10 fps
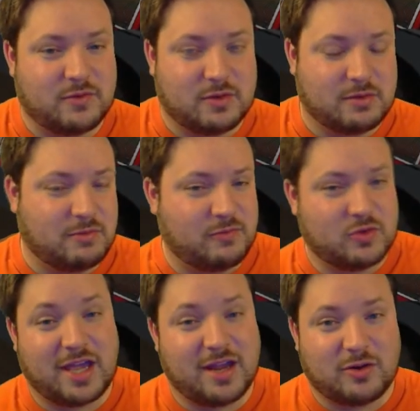if you if
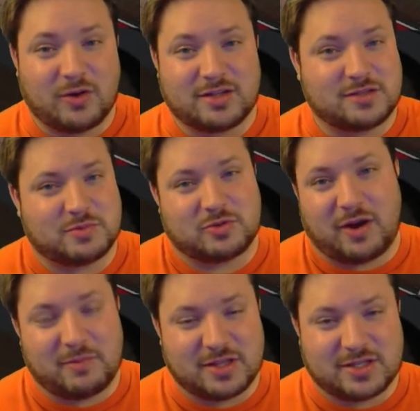you can, go ahead and
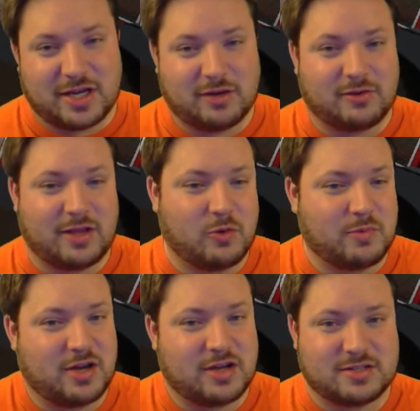subscribe to the channel. That
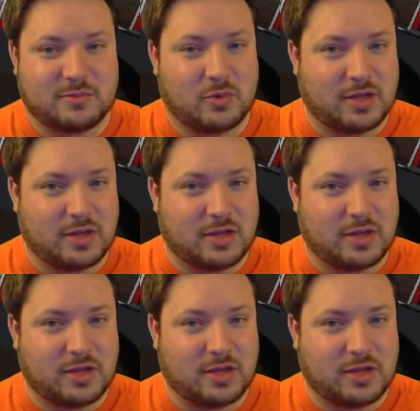would be awesome.